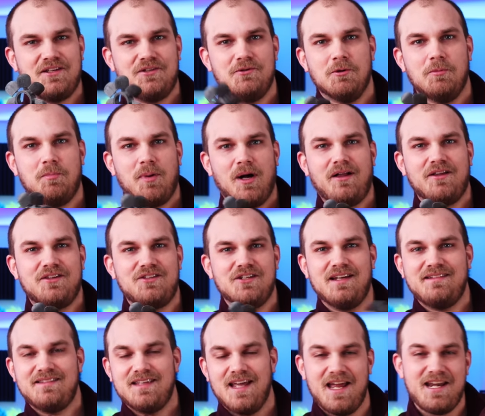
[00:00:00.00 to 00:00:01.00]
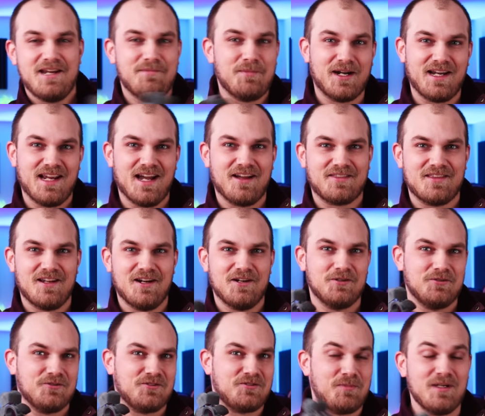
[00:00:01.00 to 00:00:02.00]
I do apologize to anybody out there
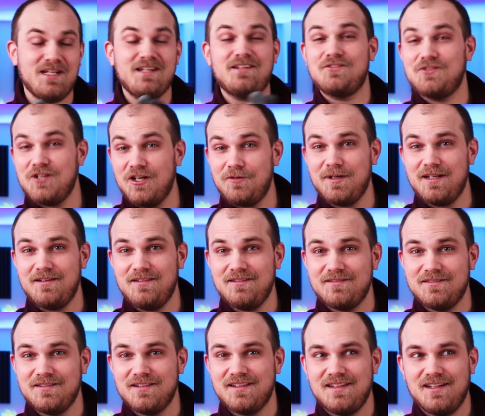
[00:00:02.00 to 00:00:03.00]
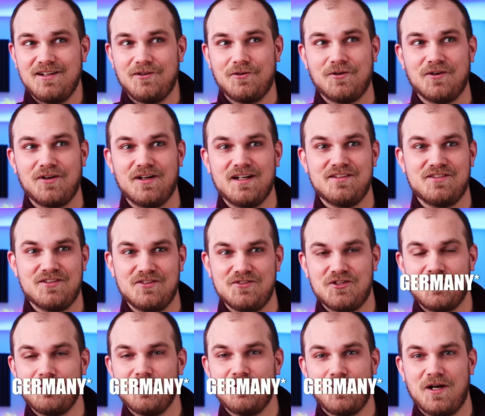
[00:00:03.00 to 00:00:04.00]
who speaks German or is
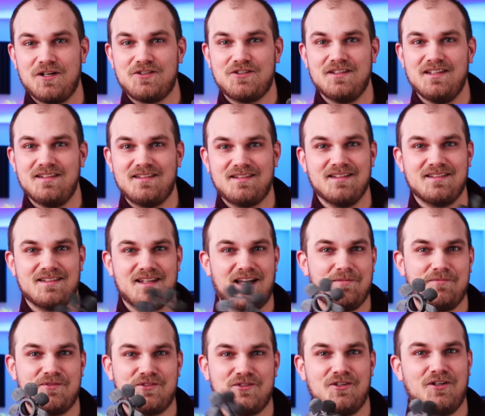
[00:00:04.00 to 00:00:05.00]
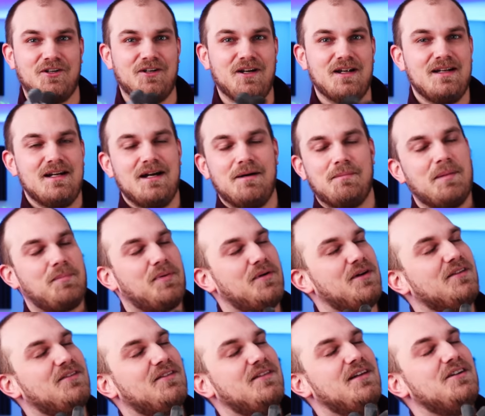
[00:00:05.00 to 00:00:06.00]
in German watching this because I'm sure my
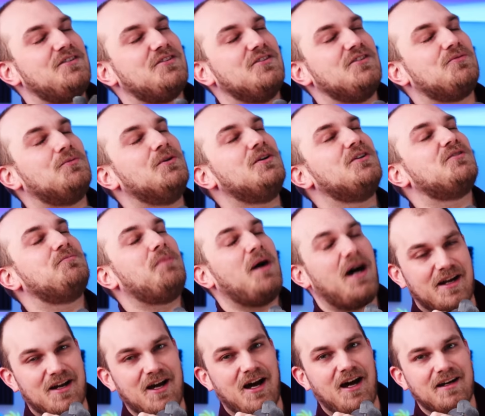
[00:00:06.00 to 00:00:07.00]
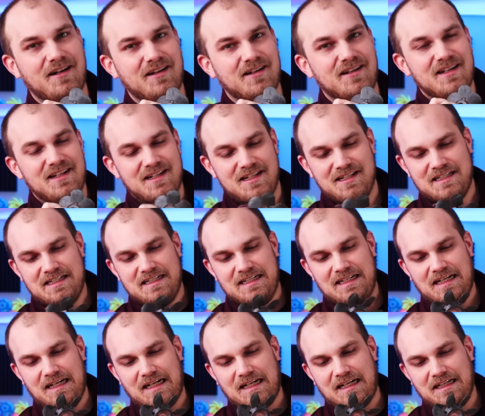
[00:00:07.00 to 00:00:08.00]
pronunciations were spot on
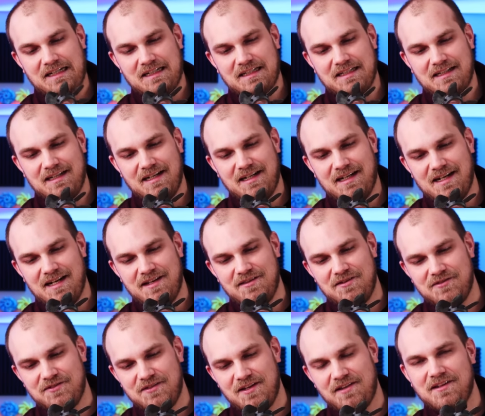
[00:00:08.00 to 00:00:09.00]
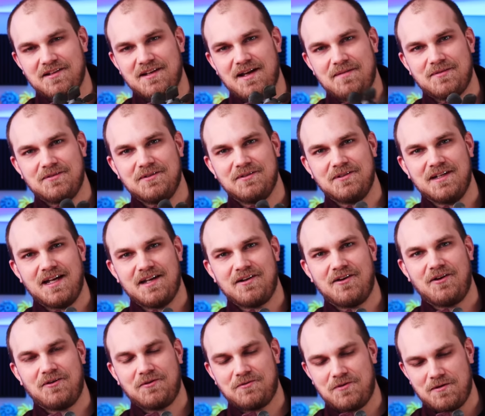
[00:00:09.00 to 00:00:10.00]
uh, and there's nothing absolutely at
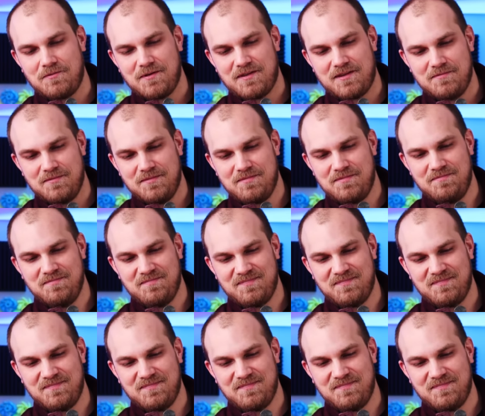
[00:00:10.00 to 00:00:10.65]
all wrong with them.